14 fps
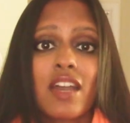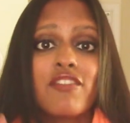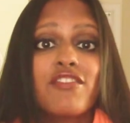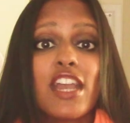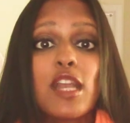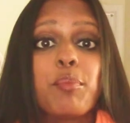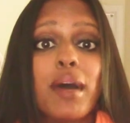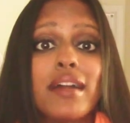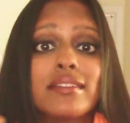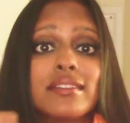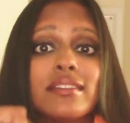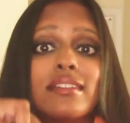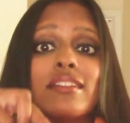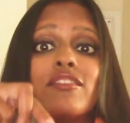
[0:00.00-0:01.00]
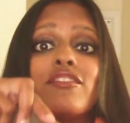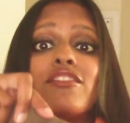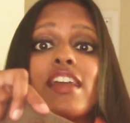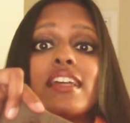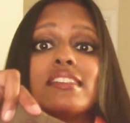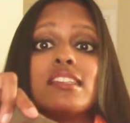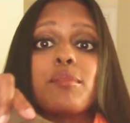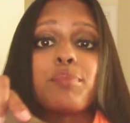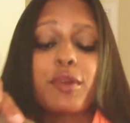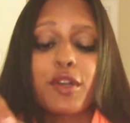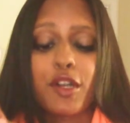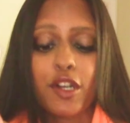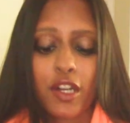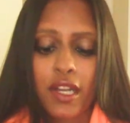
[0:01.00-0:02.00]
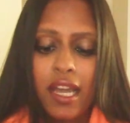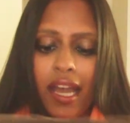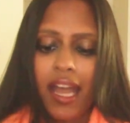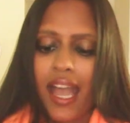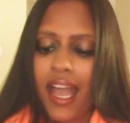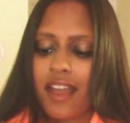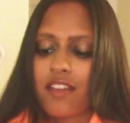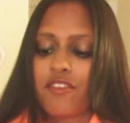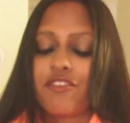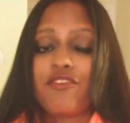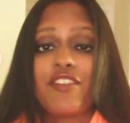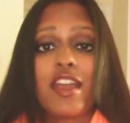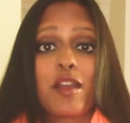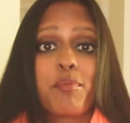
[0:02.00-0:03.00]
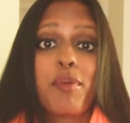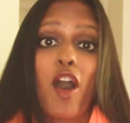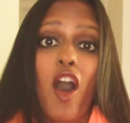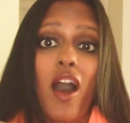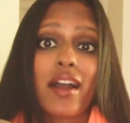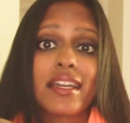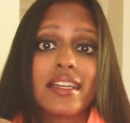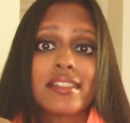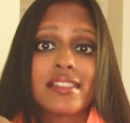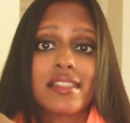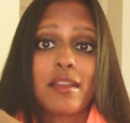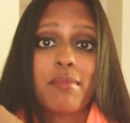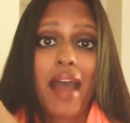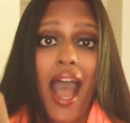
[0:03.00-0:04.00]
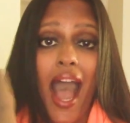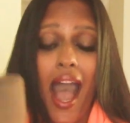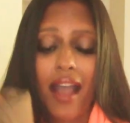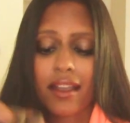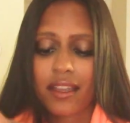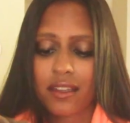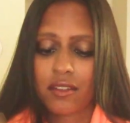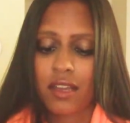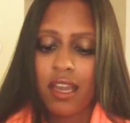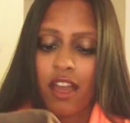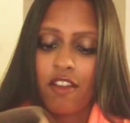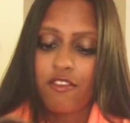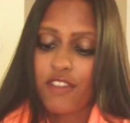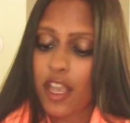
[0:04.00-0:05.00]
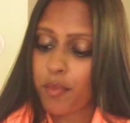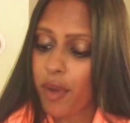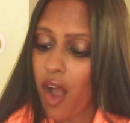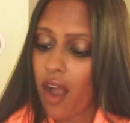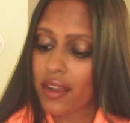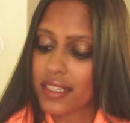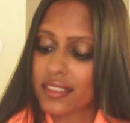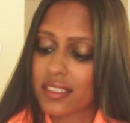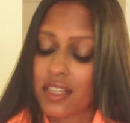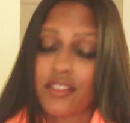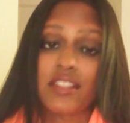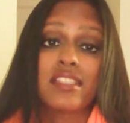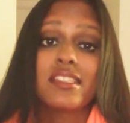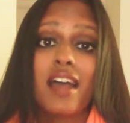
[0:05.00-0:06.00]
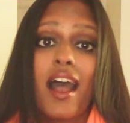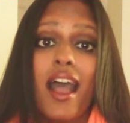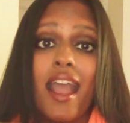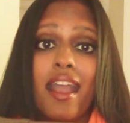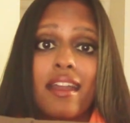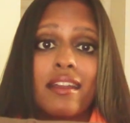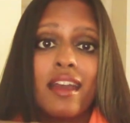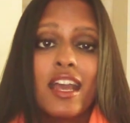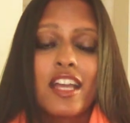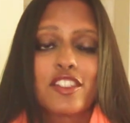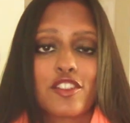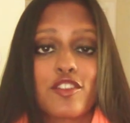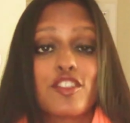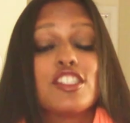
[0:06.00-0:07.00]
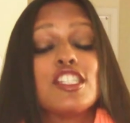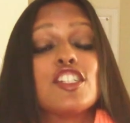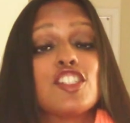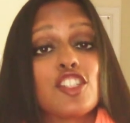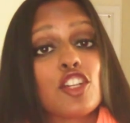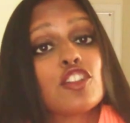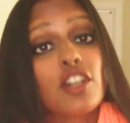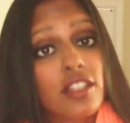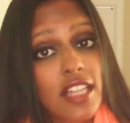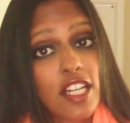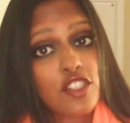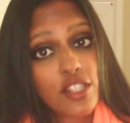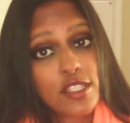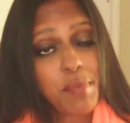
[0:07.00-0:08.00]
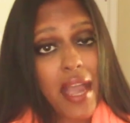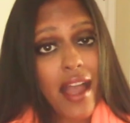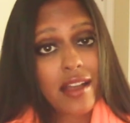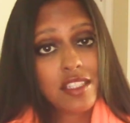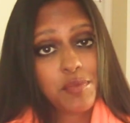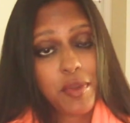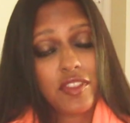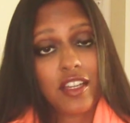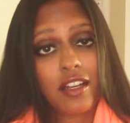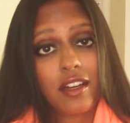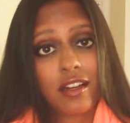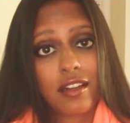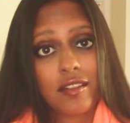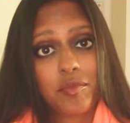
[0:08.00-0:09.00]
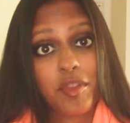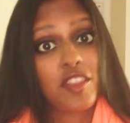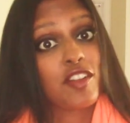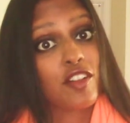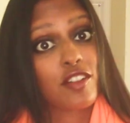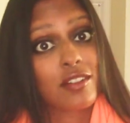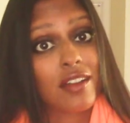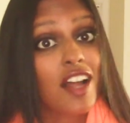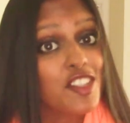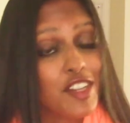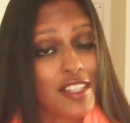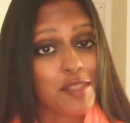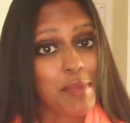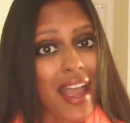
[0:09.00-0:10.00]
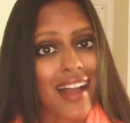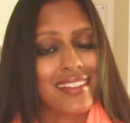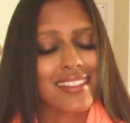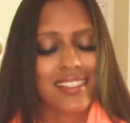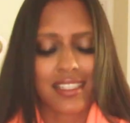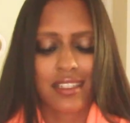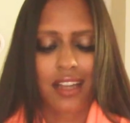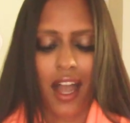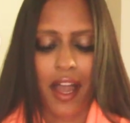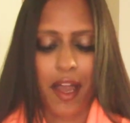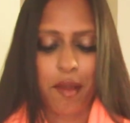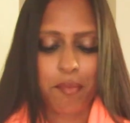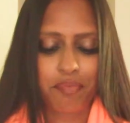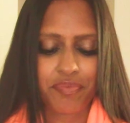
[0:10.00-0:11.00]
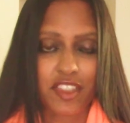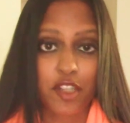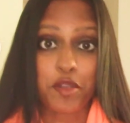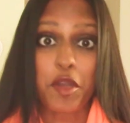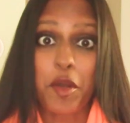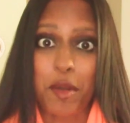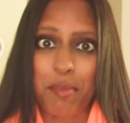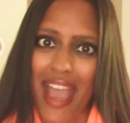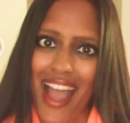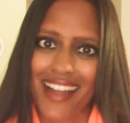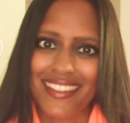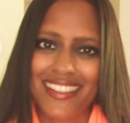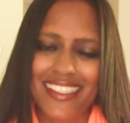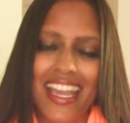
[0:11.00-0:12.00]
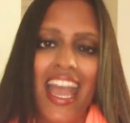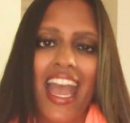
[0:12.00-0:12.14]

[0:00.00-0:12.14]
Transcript: fake button and fake zipper and fake pockets in the back and fake pockets on the side. So they're stitched to look like dress pants, but they're but they're not dress pants. Um, they're yoga pants,